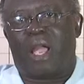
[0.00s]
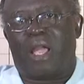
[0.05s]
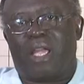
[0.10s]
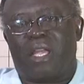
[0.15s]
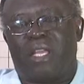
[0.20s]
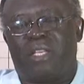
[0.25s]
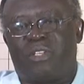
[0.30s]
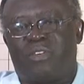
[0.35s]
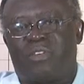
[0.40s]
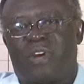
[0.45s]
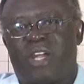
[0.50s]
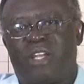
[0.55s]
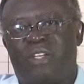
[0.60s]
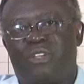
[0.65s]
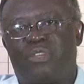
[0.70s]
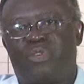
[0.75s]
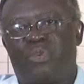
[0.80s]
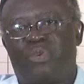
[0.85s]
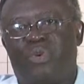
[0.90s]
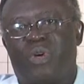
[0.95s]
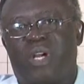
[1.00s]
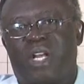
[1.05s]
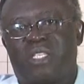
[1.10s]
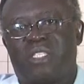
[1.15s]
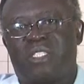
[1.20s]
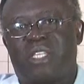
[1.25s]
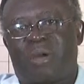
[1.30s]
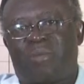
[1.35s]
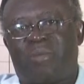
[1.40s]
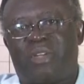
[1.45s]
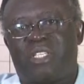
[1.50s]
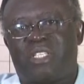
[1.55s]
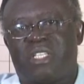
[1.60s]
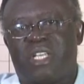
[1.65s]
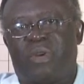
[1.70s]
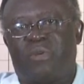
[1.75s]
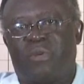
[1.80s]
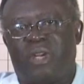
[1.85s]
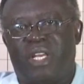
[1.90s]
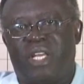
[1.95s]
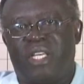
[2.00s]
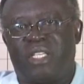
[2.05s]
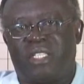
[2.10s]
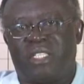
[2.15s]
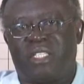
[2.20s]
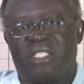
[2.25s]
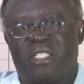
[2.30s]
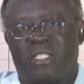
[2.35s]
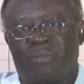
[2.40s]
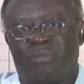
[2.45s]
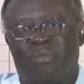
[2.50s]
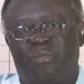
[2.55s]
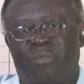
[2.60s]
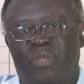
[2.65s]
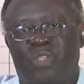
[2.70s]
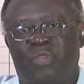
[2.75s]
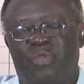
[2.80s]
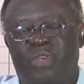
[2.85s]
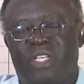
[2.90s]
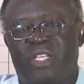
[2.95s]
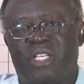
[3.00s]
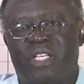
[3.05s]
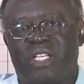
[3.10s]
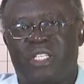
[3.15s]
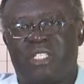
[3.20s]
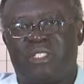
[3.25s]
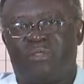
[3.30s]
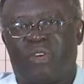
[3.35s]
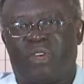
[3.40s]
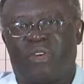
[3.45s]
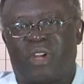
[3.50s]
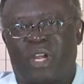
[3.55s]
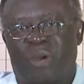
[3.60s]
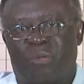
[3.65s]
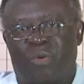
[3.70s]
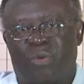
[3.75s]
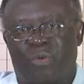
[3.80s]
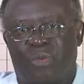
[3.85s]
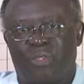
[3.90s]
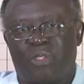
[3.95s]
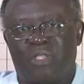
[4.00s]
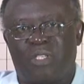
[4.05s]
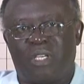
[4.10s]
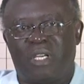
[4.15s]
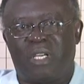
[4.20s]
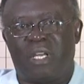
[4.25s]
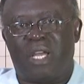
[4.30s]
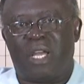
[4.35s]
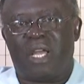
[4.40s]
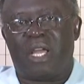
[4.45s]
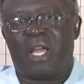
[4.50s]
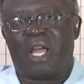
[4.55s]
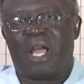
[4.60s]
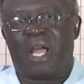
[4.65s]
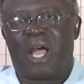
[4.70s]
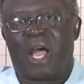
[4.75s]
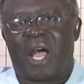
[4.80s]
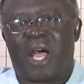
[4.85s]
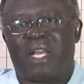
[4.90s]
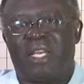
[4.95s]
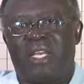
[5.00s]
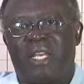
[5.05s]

in trying to establish the relationship between these variables, are